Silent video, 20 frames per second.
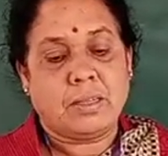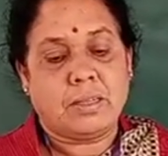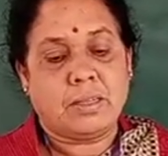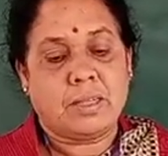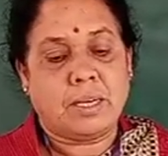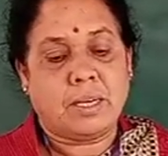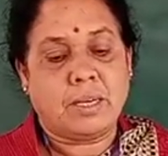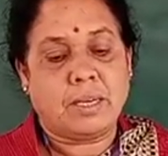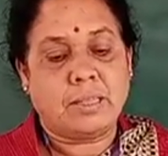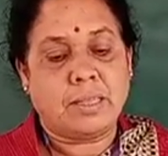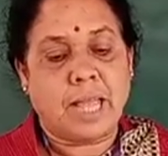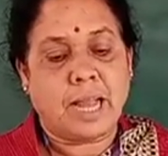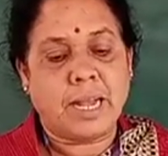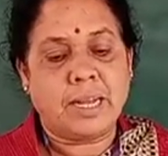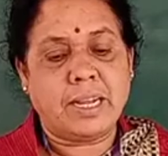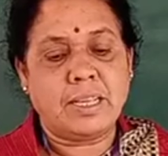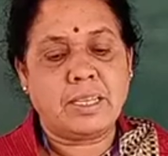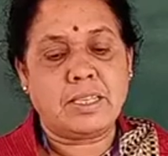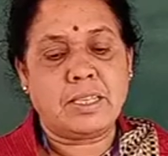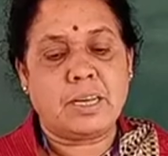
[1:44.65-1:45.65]

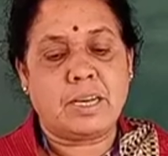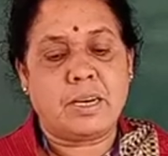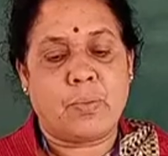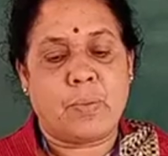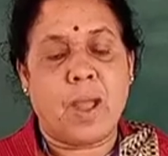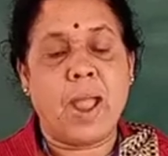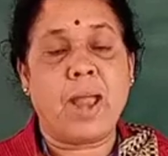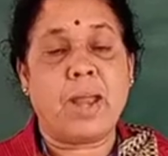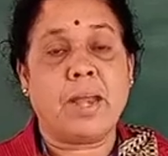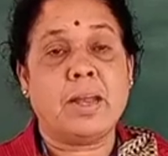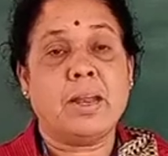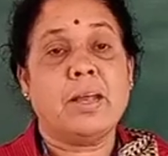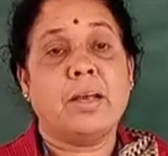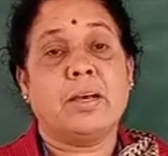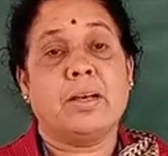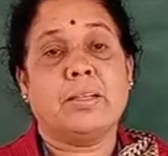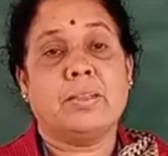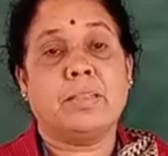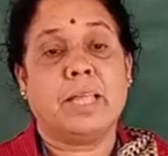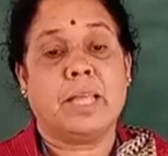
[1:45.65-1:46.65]
that is the
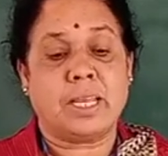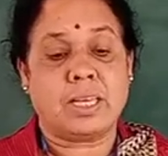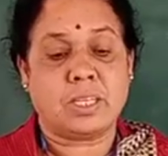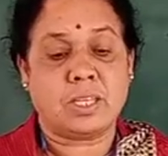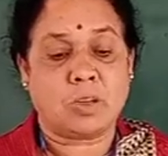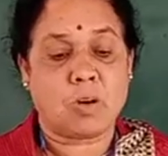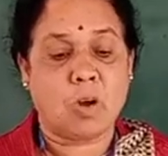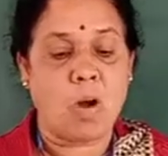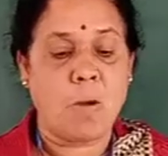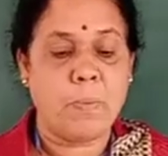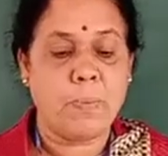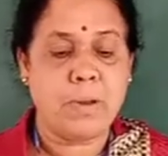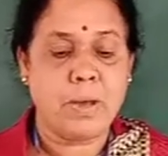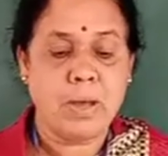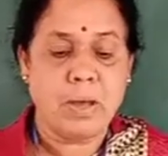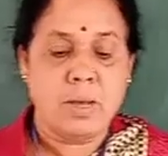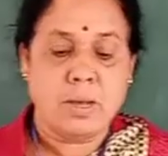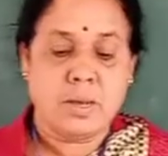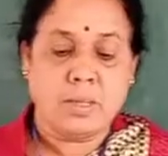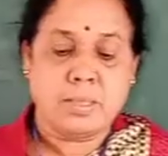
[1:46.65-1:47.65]
when they
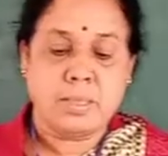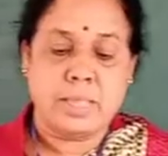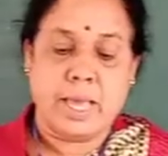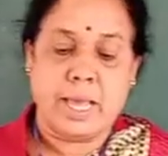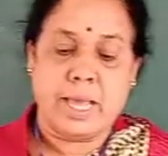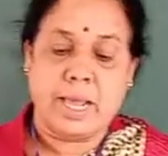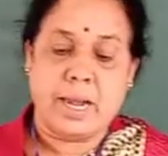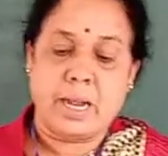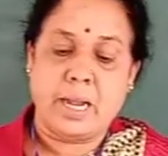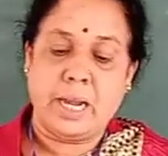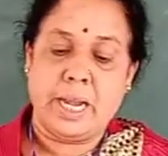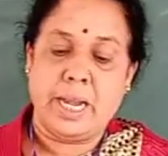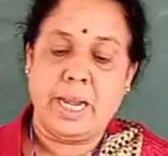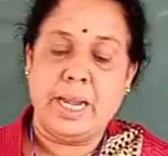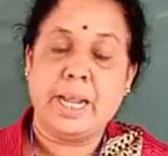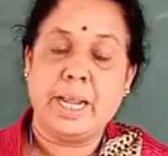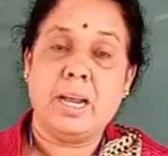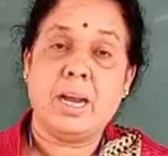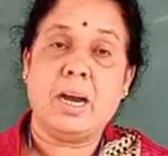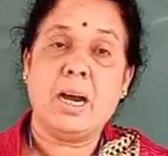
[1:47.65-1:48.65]
stopped their
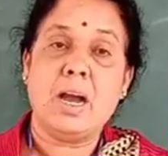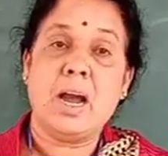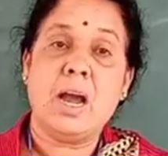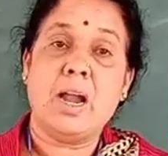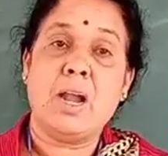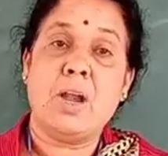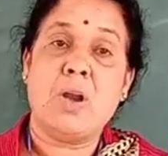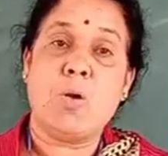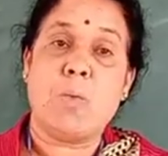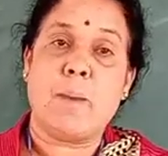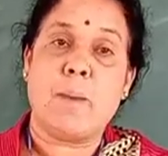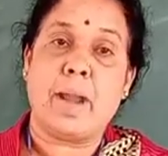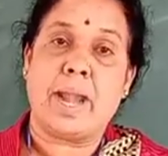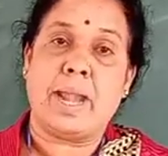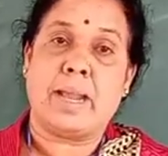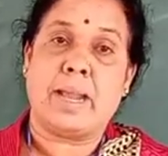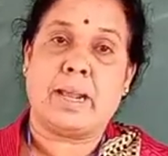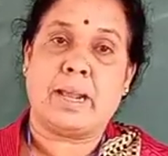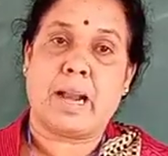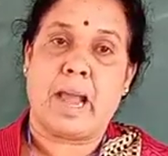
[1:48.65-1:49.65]
leading a
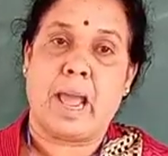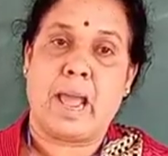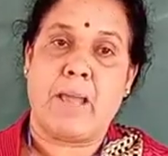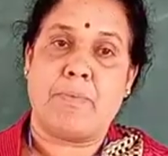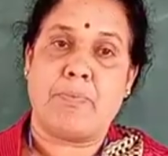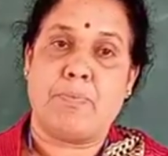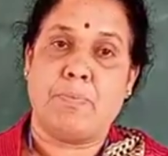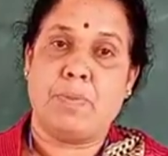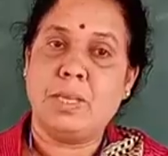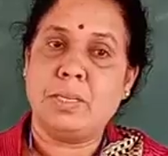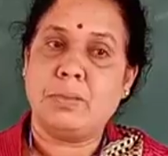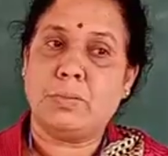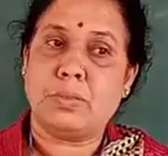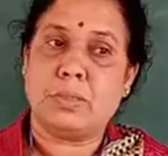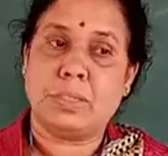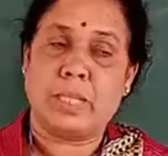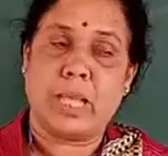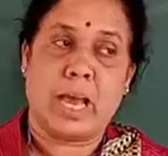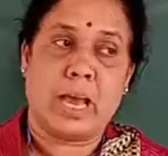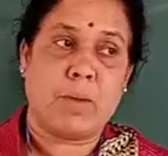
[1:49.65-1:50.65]
nomadic life.
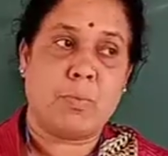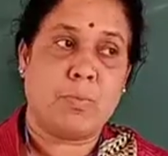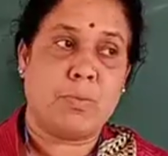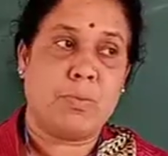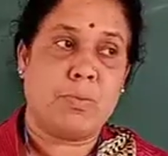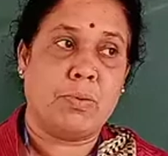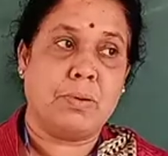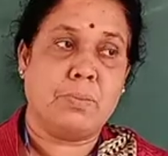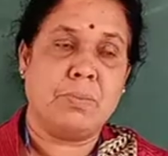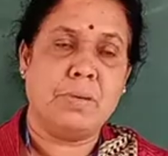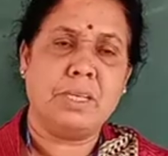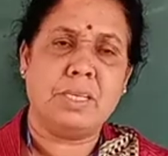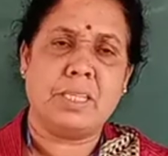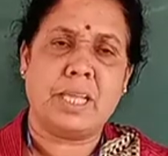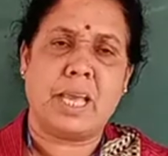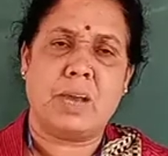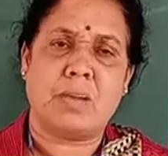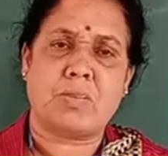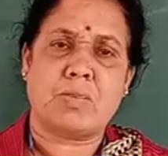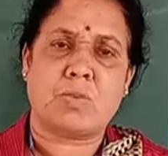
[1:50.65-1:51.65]
Means
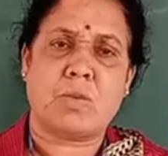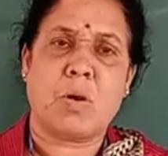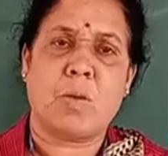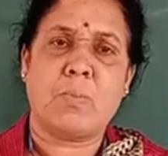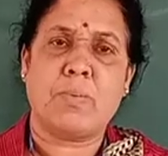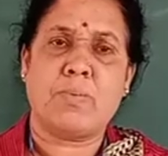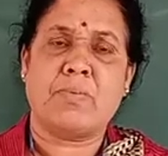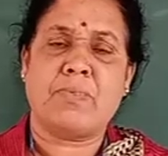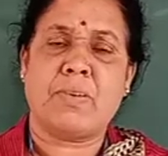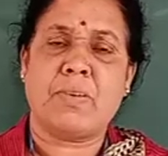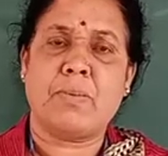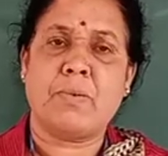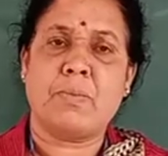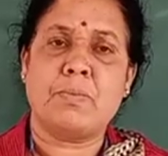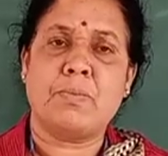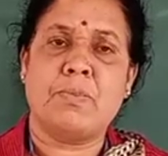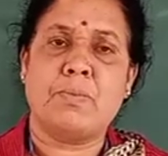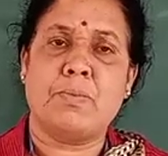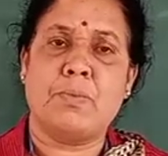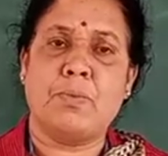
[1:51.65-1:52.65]
they have stopped
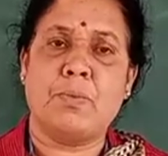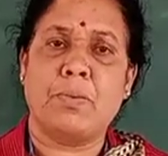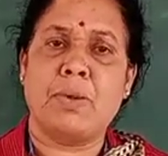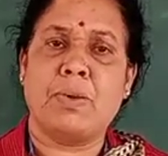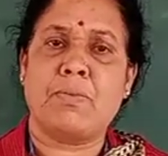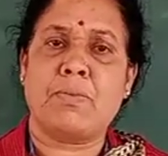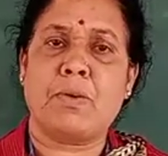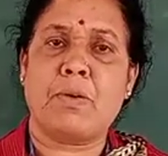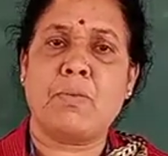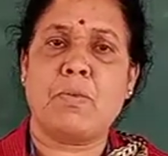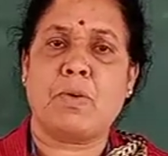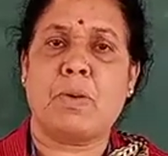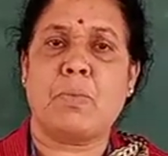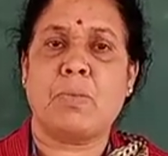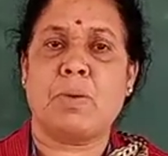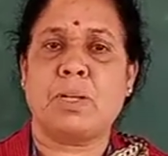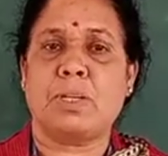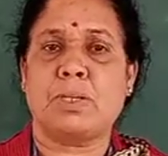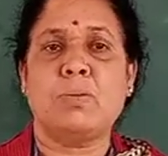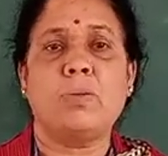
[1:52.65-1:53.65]
from moving from
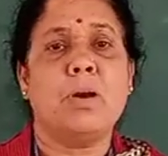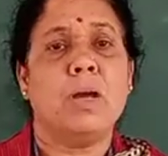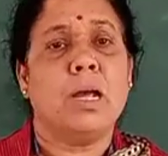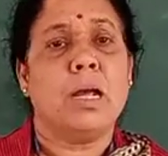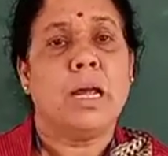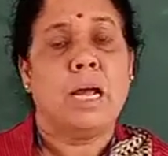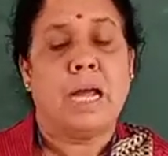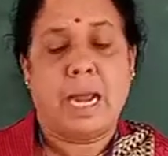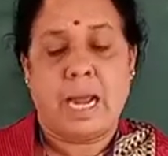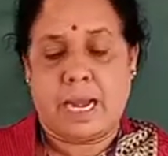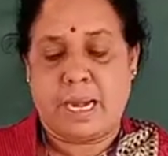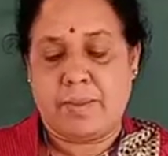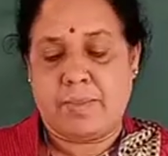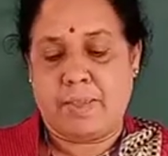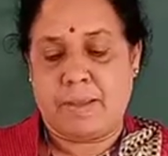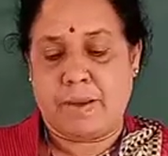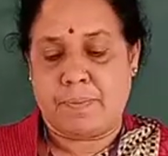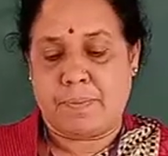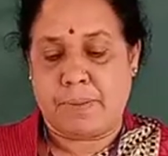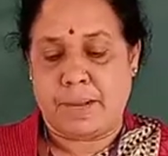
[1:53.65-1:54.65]
one place to
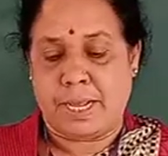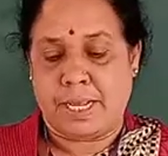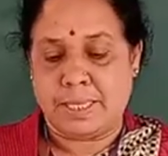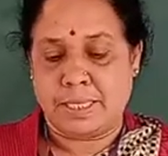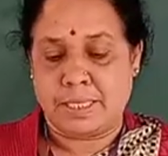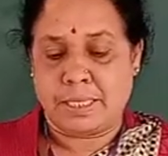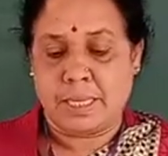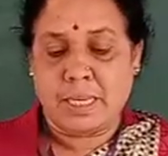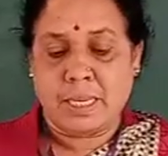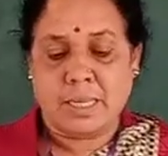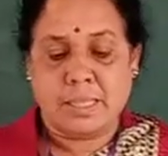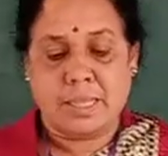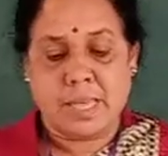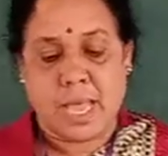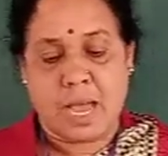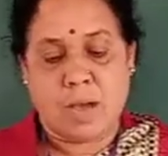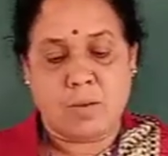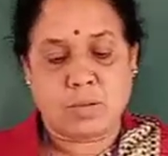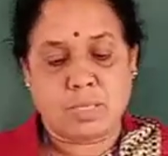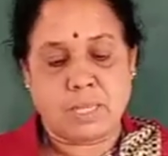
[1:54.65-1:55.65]
another place.
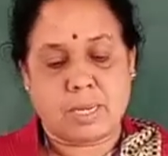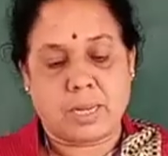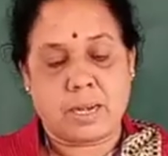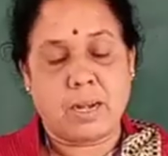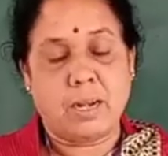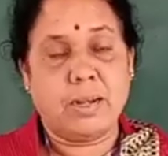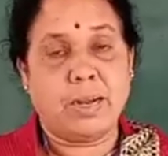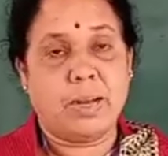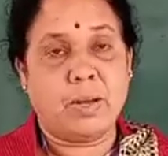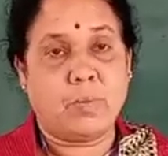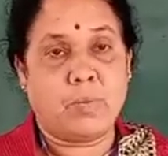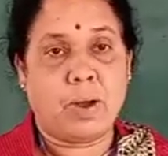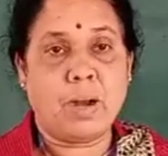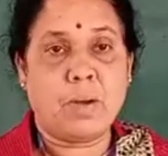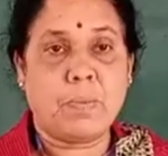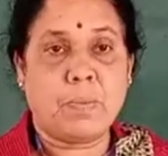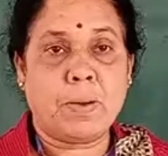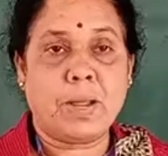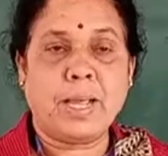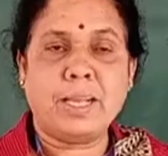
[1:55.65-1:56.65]
They have settled in
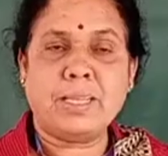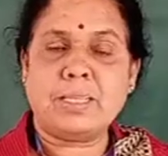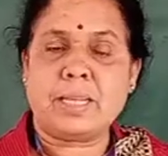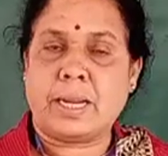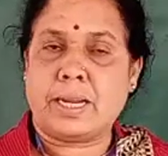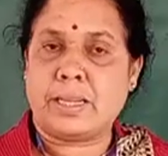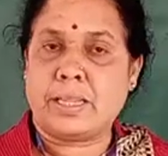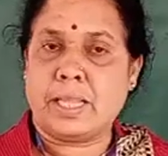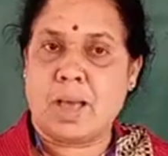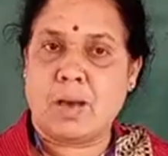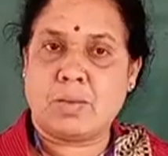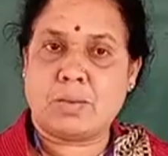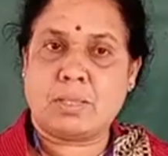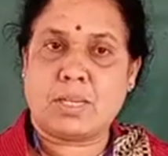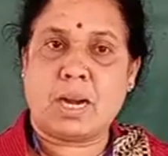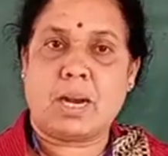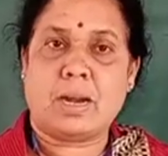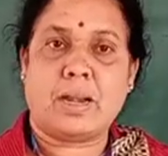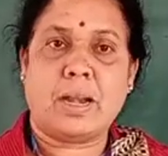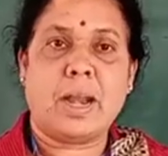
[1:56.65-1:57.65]
one place and they have
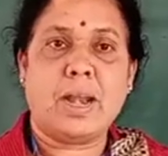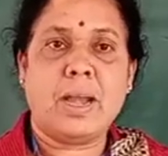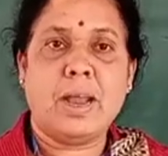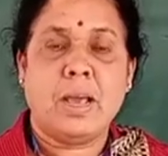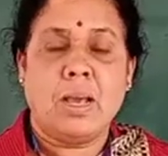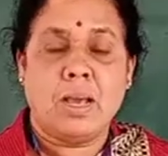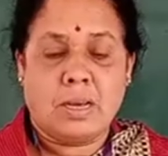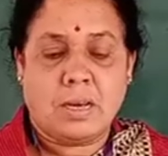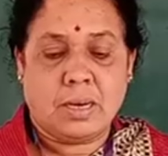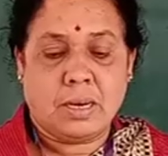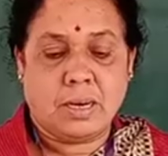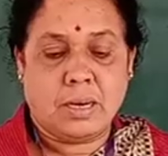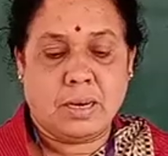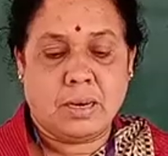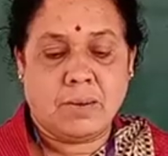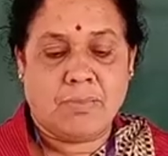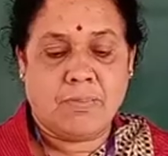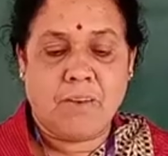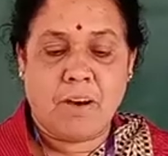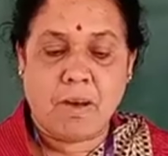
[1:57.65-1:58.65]
started
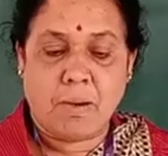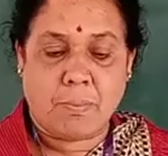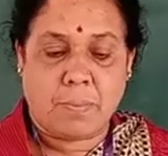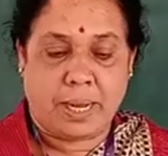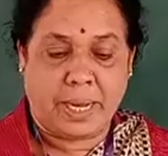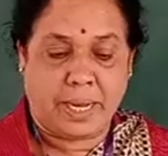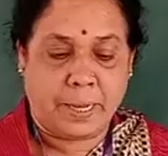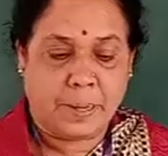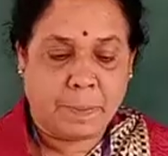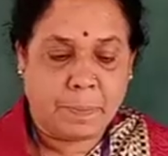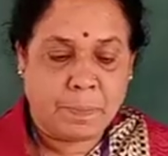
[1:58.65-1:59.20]
farming.